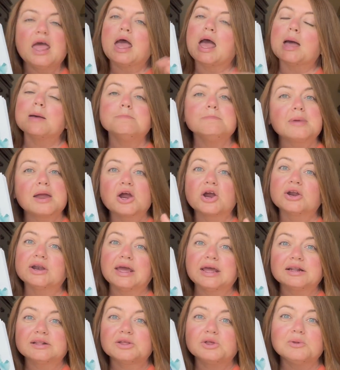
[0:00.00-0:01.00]
and
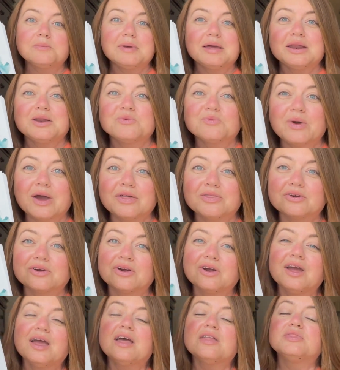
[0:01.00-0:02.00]
marinate a little bit in weather,